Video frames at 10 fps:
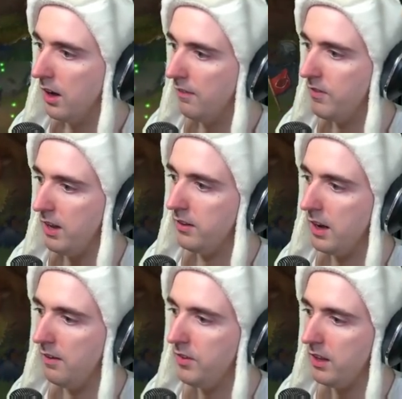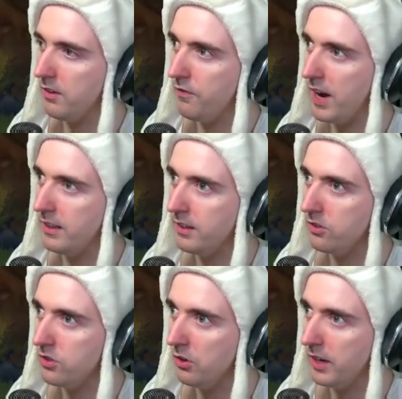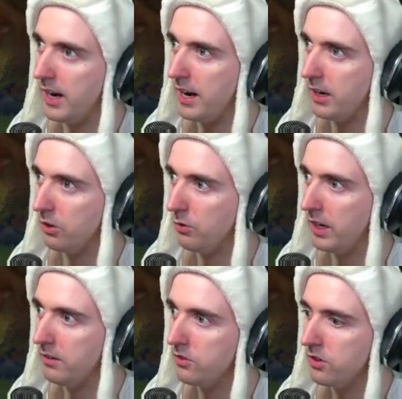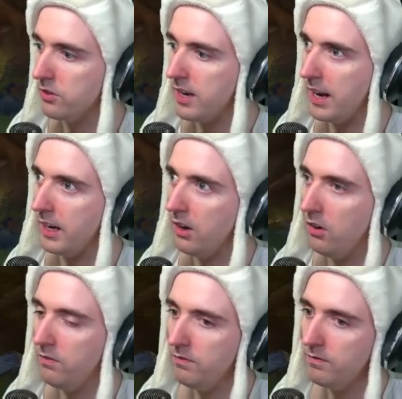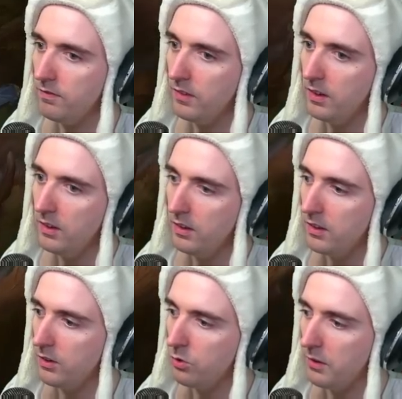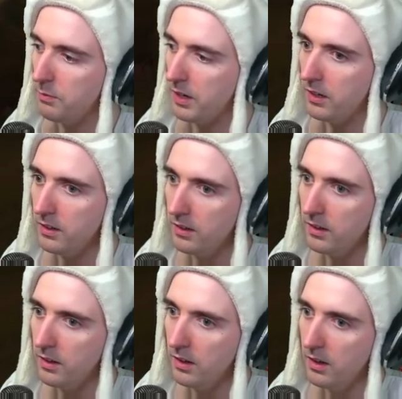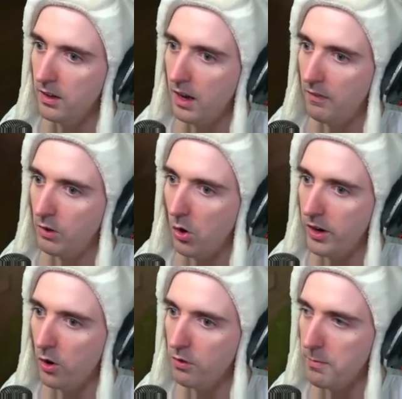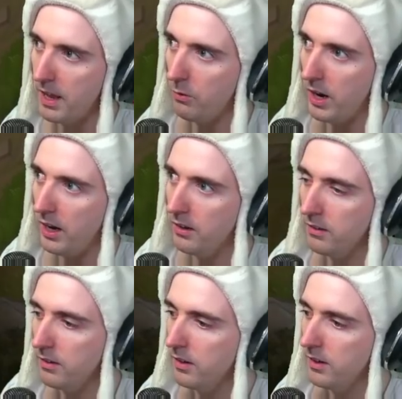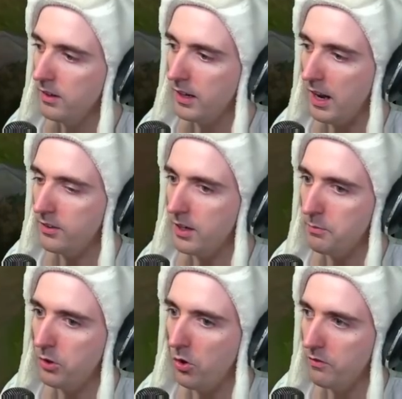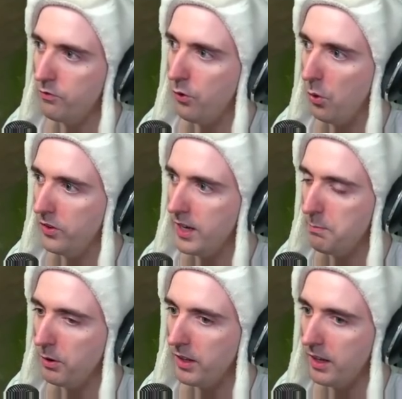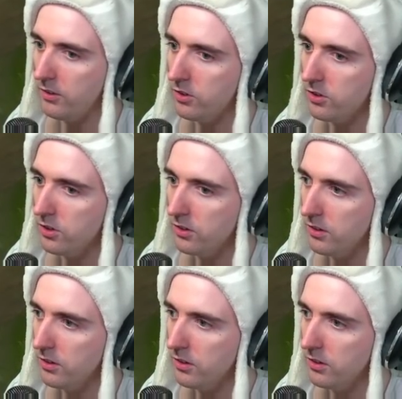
I'm down to fight this. Yo, get out of here, Gwyn. Just daddy. Oh, they swept me. I'm going over, by the way. Cowsep's going full deep on this.